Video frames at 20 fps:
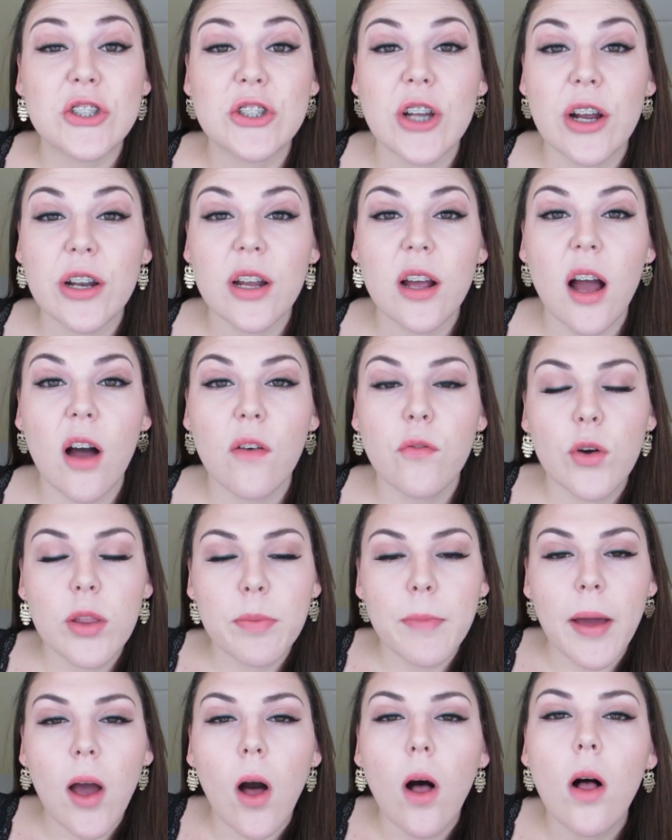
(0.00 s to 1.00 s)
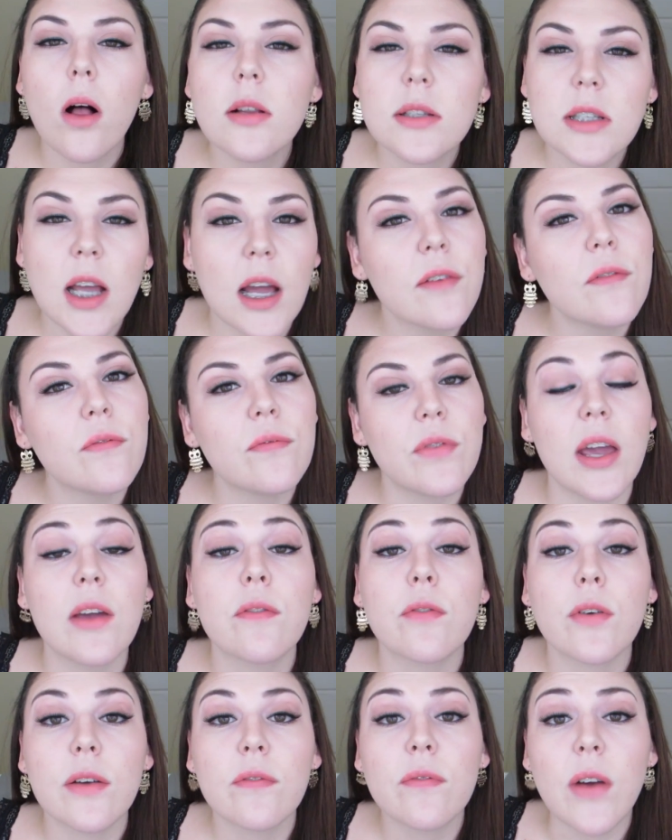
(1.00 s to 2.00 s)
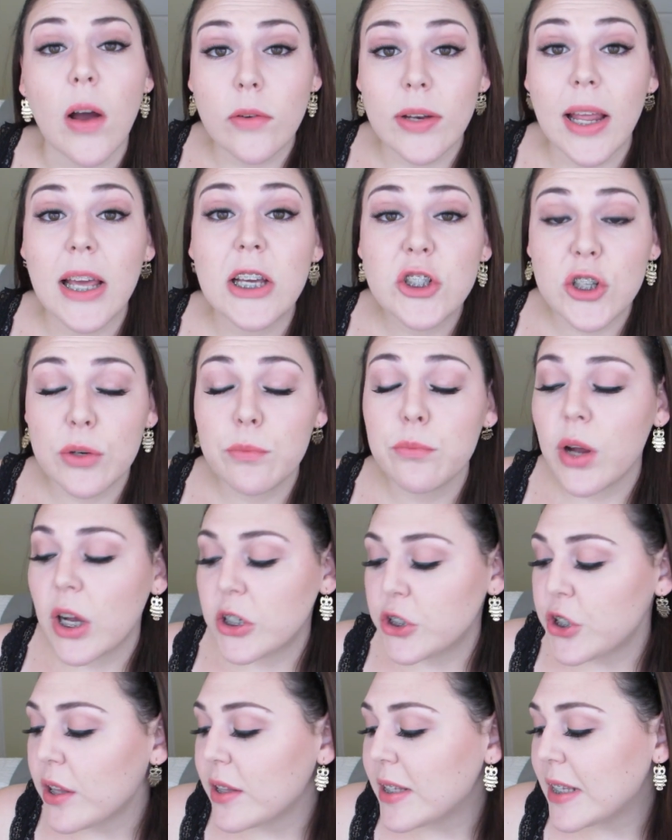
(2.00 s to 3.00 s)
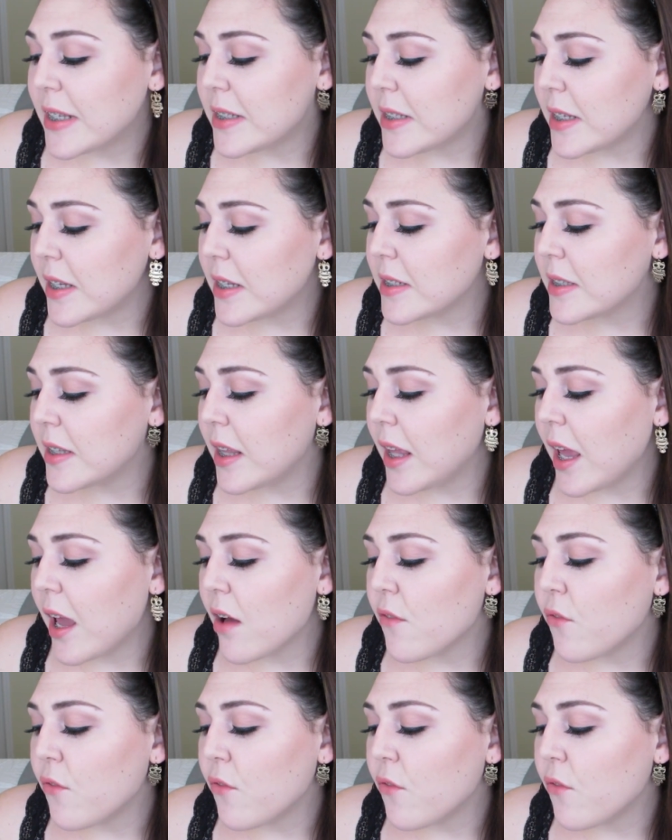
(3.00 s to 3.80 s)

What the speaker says: starting off with my all-time favorite foundation brush, this is the